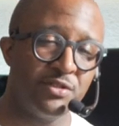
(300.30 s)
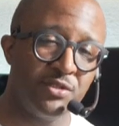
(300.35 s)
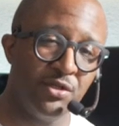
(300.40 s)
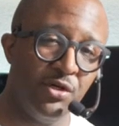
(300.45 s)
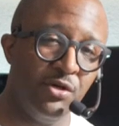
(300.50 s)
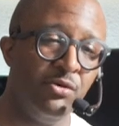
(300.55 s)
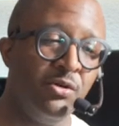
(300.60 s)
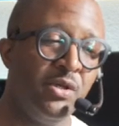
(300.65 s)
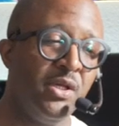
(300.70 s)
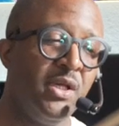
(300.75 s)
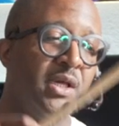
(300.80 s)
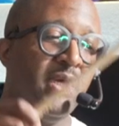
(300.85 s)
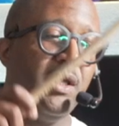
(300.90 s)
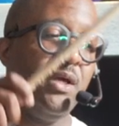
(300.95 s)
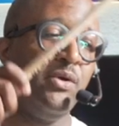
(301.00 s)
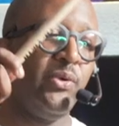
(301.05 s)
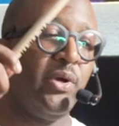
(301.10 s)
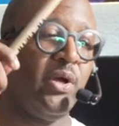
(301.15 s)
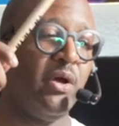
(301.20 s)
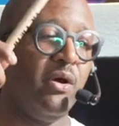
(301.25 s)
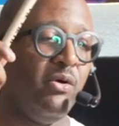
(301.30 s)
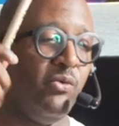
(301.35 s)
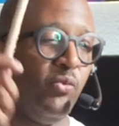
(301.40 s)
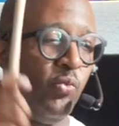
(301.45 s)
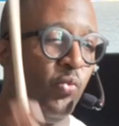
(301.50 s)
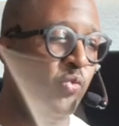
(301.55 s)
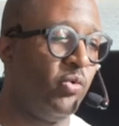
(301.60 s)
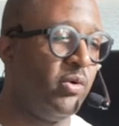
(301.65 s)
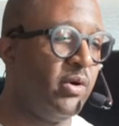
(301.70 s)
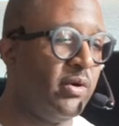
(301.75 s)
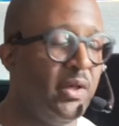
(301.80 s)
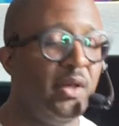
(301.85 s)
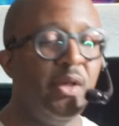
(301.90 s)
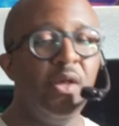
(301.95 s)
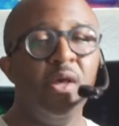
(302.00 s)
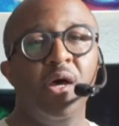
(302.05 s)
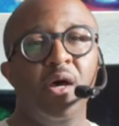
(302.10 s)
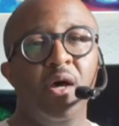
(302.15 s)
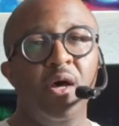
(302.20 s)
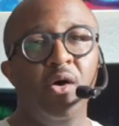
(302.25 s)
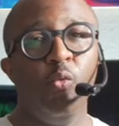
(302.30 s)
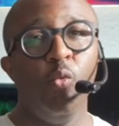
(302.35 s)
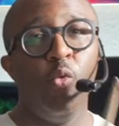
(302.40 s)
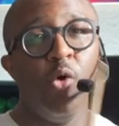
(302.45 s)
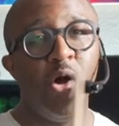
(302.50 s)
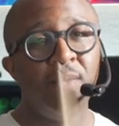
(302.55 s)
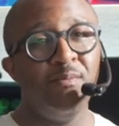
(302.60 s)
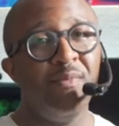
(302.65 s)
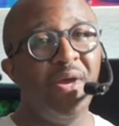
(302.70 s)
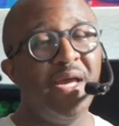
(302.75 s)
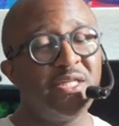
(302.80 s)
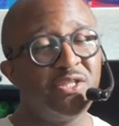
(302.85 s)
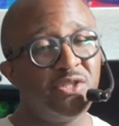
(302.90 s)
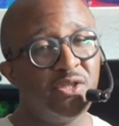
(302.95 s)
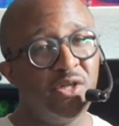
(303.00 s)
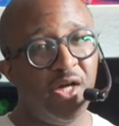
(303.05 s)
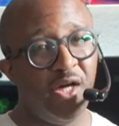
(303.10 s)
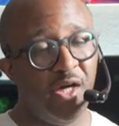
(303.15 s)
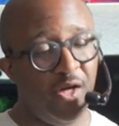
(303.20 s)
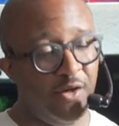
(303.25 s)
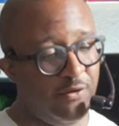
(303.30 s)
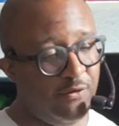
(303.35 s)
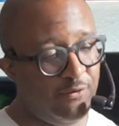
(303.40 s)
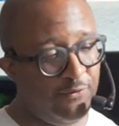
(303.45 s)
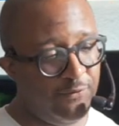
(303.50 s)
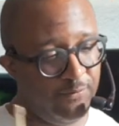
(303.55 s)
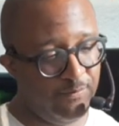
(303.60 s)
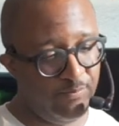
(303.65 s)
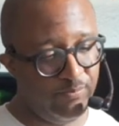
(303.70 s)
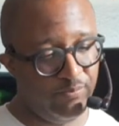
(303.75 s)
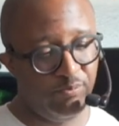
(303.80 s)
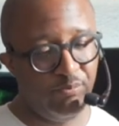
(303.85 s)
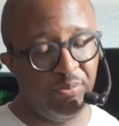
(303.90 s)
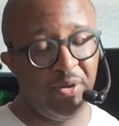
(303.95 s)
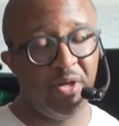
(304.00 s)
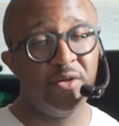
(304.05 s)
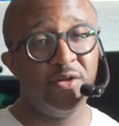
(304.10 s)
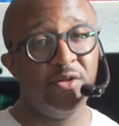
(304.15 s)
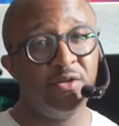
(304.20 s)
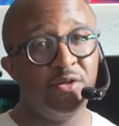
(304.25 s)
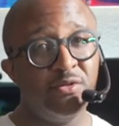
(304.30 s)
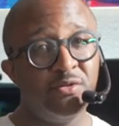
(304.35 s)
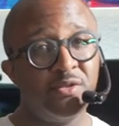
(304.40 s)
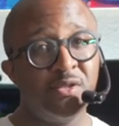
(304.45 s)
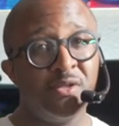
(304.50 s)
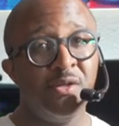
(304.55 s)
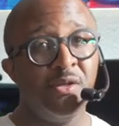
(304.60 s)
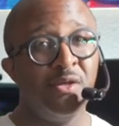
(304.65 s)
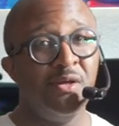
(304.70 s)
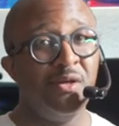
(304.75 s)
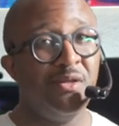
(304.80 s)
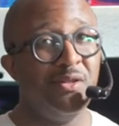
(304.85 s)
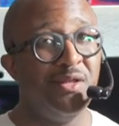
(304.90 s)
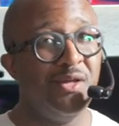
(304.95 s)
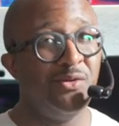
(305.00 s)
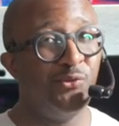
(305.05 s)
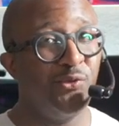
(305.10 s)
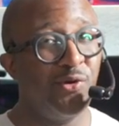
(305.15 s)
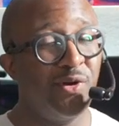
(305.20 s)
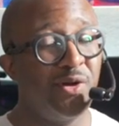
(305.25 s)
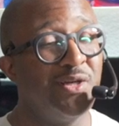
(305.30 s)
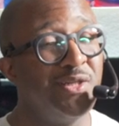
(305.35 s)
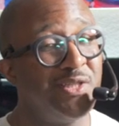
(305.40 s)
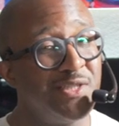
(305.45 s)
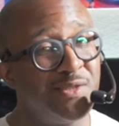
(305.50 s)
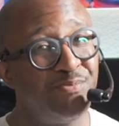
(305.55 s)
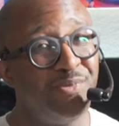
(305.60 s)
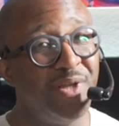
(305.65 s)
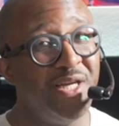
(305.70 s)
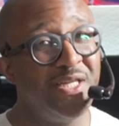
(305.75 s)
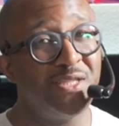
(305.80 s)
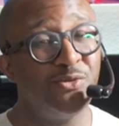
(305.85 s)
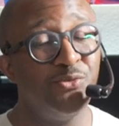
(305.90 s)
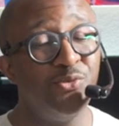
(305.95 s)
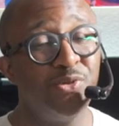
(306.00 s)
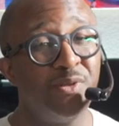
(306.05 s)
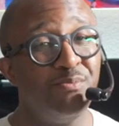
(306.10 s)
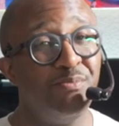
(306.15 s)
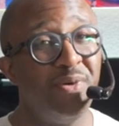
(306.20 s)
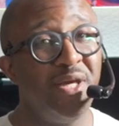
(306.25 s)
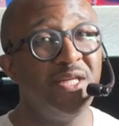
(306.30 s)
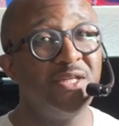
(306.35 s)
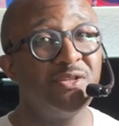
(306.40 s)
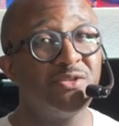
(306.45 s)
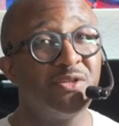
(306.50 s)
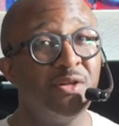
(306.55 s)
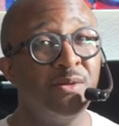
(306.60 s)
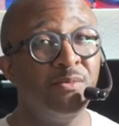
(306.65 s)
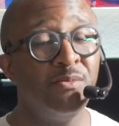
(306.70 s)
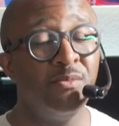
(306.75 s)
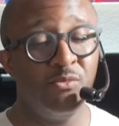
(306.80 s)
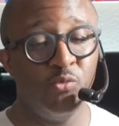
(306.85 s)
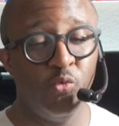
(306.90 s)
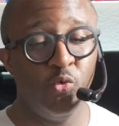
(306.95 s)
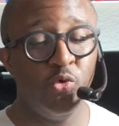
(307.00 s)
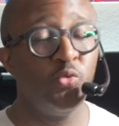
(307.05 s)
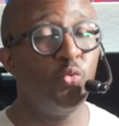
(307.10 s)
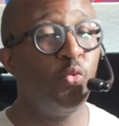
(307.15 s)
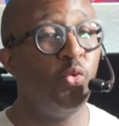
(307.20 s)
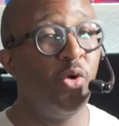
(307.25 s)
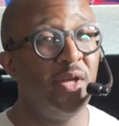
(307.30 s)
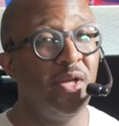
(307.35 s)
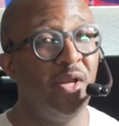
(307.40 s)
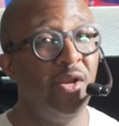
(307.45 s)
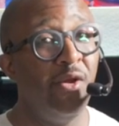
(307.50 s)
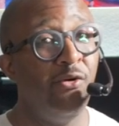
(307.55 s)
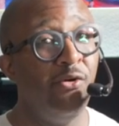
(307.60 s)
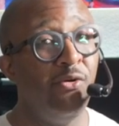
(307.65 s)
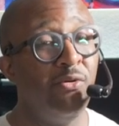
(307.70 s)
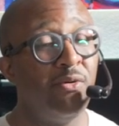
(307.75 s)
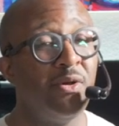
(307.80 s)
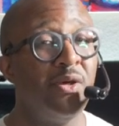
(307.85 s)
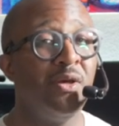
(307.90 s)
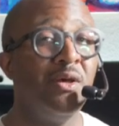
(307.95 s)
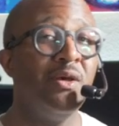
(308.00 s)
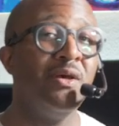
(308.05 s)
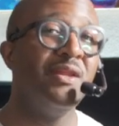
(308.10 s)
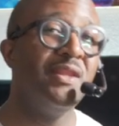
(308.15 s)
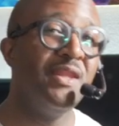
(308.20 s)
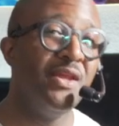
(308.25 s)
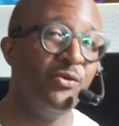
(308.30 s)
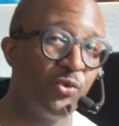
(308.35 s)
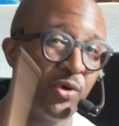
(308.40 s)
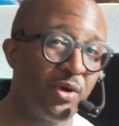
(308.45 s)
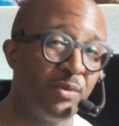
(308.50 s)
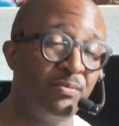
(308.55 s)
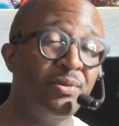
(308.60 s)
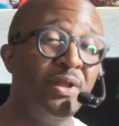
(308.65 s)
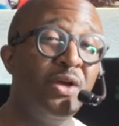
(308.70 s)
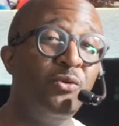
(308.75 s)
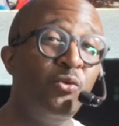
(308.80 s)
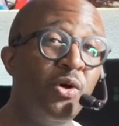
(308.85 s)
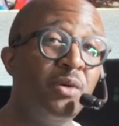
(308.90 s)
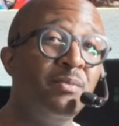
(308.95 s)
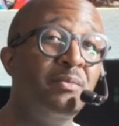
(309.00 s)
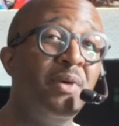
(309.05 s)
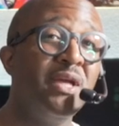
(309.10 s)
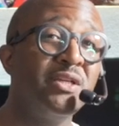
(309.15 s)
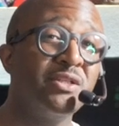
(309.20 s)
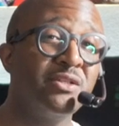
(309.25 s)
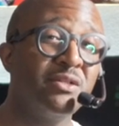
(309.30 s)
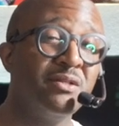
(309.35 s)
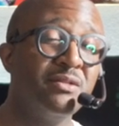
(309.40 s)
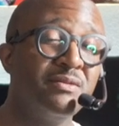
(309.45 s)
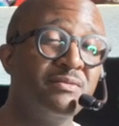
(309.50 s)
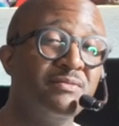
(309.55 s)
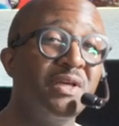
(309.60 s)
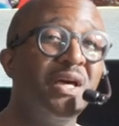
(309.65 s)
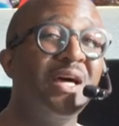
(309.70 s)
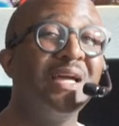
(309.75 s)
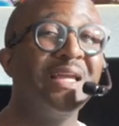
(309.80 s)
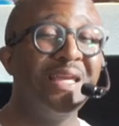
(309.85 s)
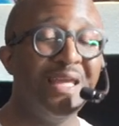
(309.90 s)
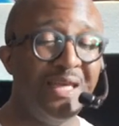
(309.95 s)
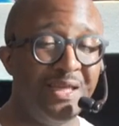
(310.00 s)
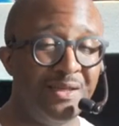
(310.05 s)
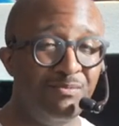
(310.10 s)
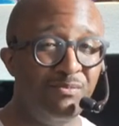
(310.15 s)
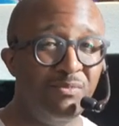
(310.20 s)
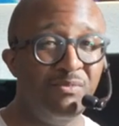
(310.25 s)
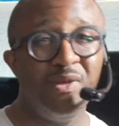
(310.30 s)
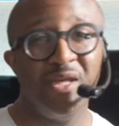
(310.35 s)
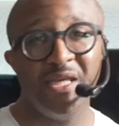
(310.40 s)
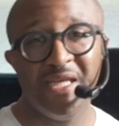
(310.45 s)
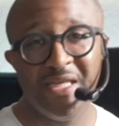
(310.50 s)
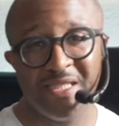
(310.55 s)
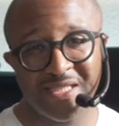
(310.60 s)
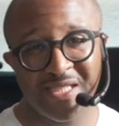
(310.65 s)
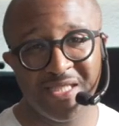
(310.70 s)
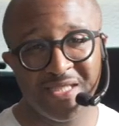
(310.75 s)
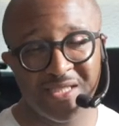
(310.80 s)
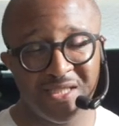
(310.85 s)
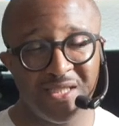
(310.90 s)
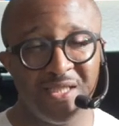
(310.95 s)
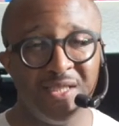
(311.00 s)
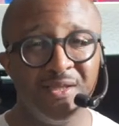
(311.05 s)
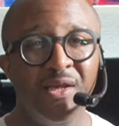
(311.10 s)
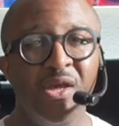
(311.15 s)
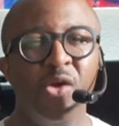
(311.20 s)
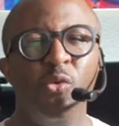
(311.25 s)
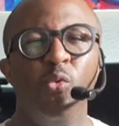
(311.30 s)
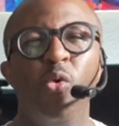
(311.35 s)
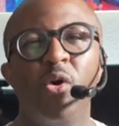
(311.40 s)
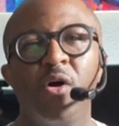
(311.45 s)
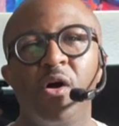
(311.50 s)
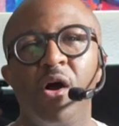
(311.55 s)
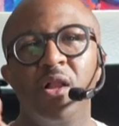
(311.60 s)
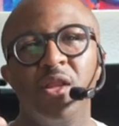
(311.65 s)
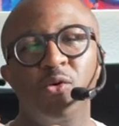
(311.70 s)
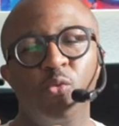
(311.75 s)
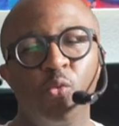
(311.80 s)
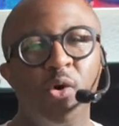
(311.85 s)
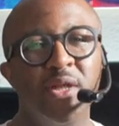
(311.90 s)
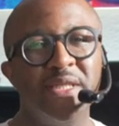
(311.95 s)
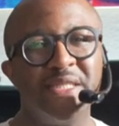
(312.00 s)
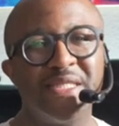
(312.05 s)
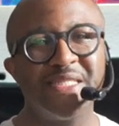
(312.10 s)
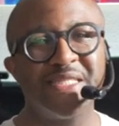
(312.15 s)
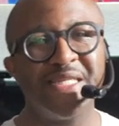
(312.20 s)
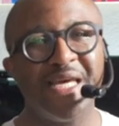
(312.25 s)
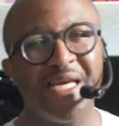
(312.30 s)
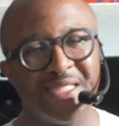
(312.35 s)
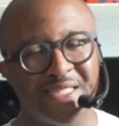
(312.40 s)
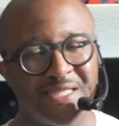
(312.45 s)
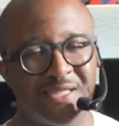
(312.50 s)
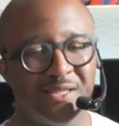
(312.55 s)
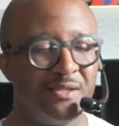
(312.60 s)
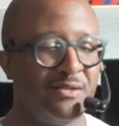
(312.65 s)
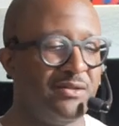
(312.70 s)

So here we go. Uh, one measure of paradiddles, then we're going to displace it with the bass drum with one note, then we're going to play one measure again, essentially. We'll call it one set.